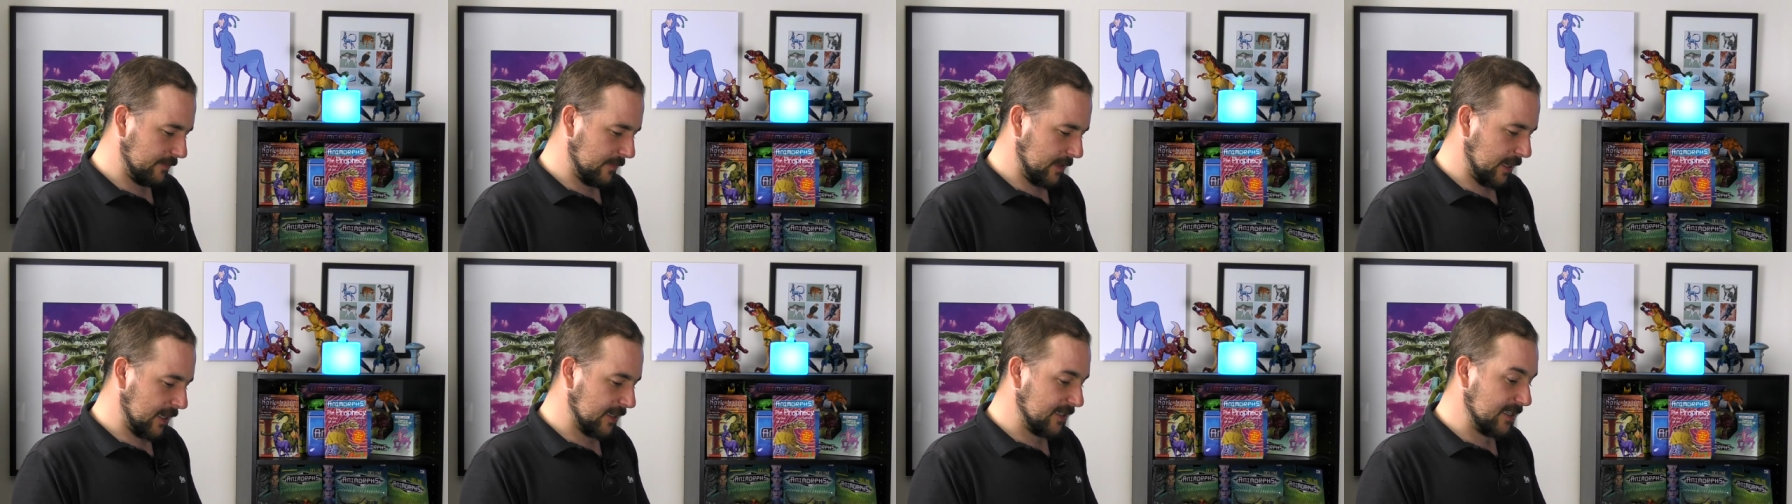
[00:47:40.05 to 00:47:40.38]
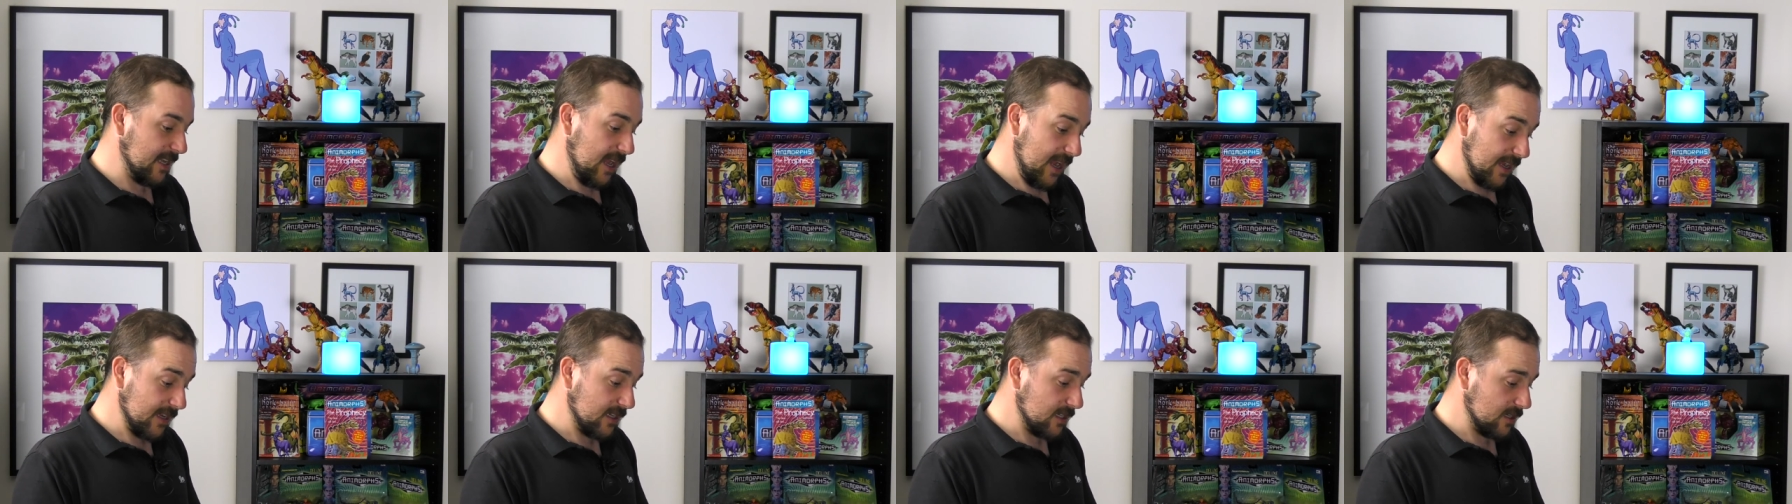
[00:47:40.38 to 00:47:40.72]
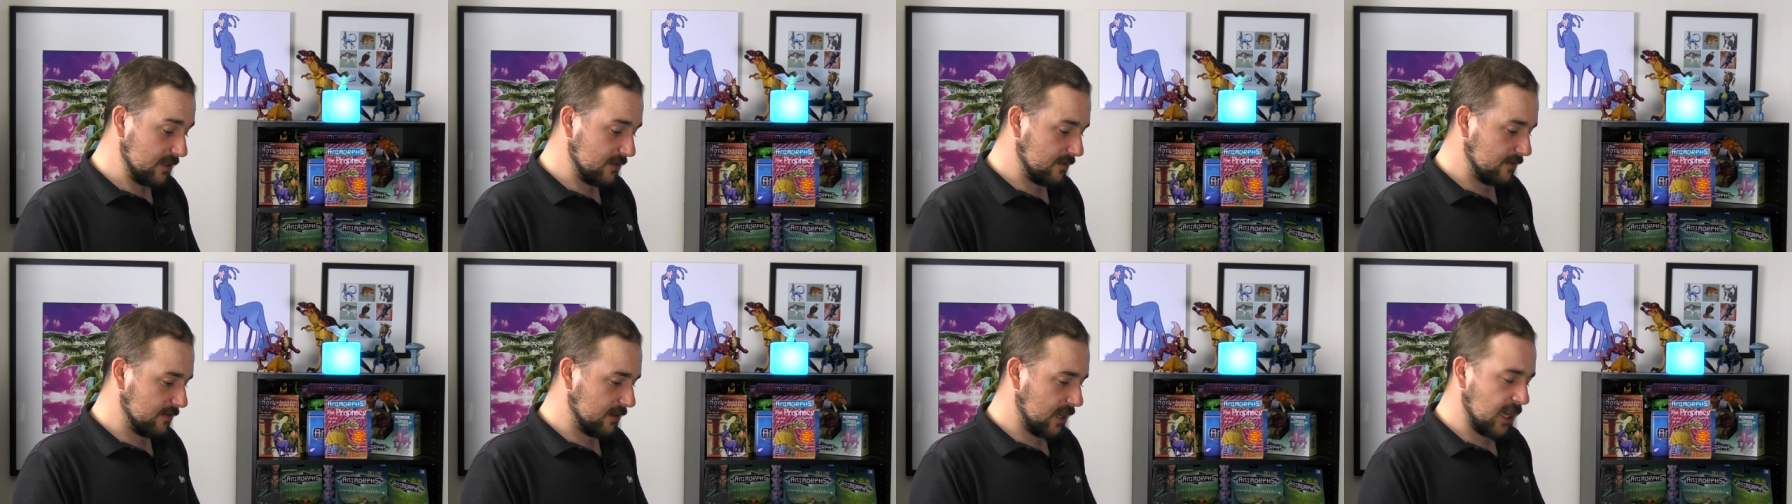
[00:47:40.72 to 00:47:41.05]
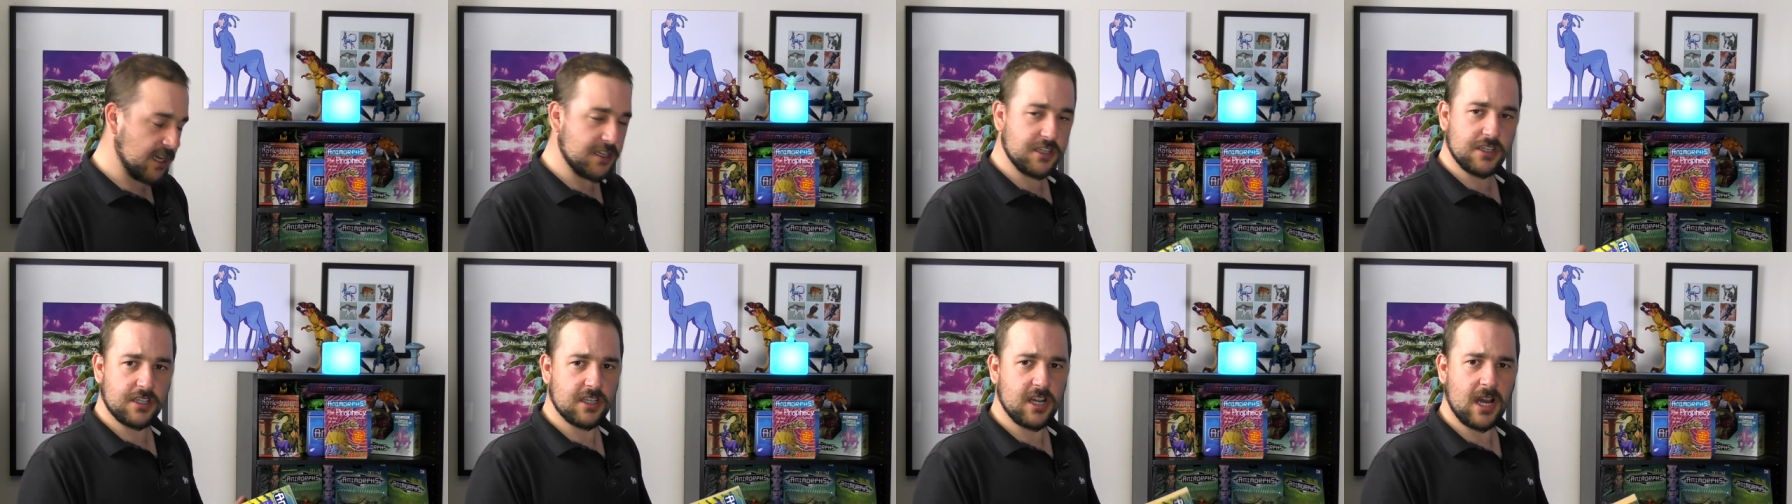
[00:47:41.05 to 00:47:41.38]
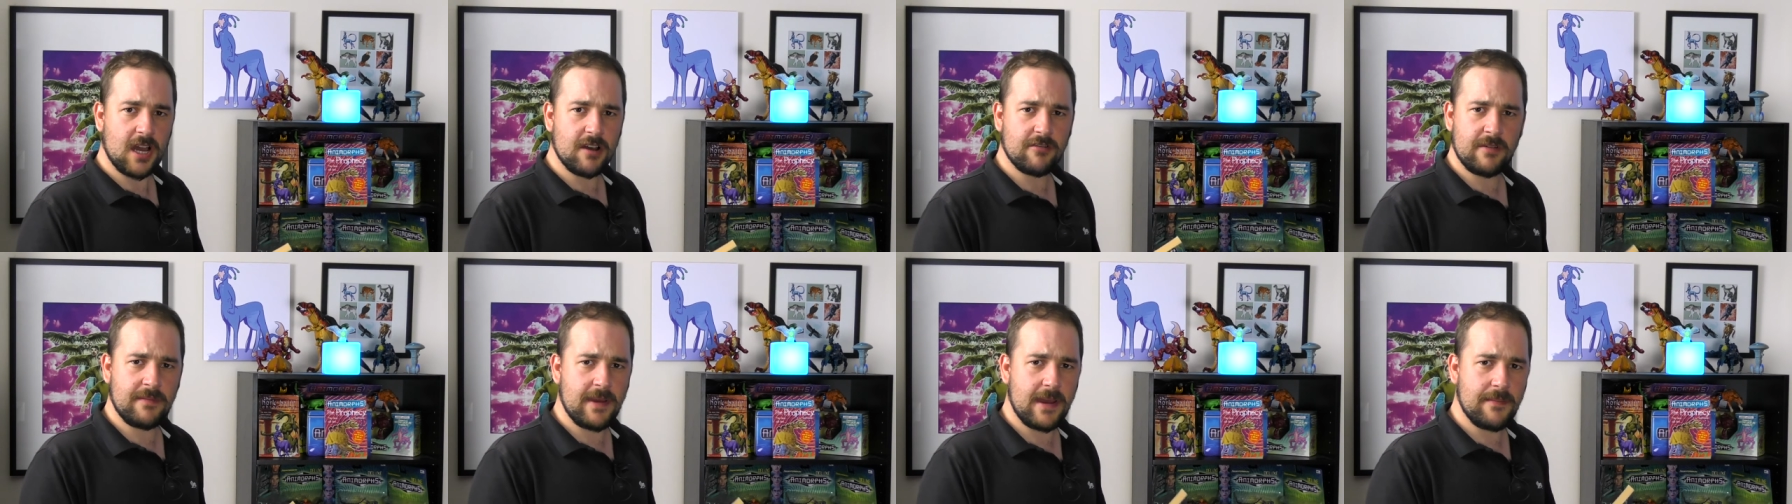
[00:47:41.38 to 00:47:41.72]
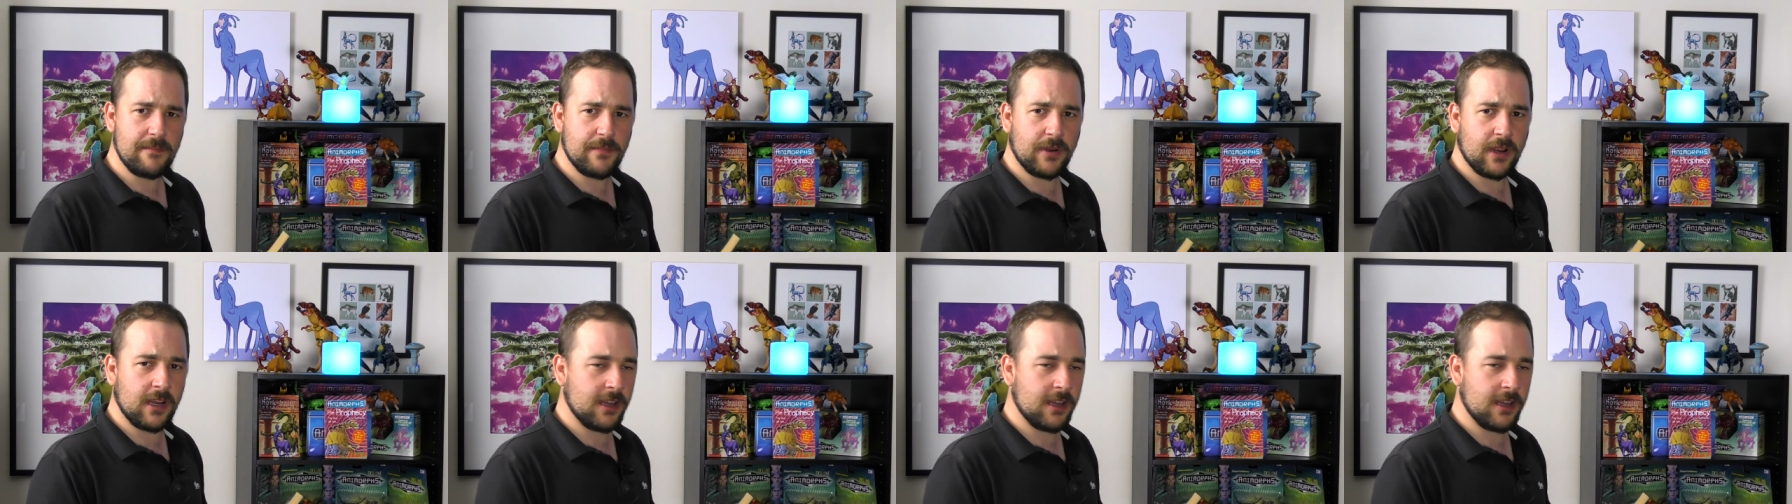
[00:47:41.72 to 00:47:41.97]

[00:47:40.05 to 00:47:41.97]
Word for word: I did, I just can't remember.